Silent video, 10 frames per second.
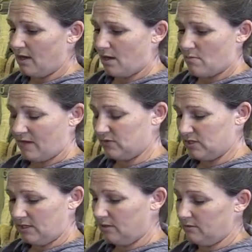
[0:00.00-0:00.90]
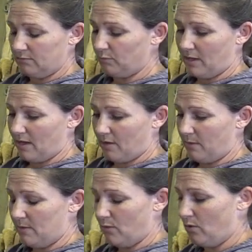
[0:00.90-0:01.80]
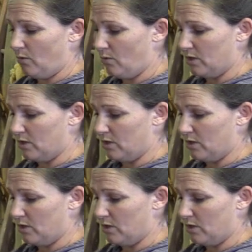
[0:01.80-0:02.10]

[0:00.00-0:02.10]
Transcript: Um, I've seen it uh, people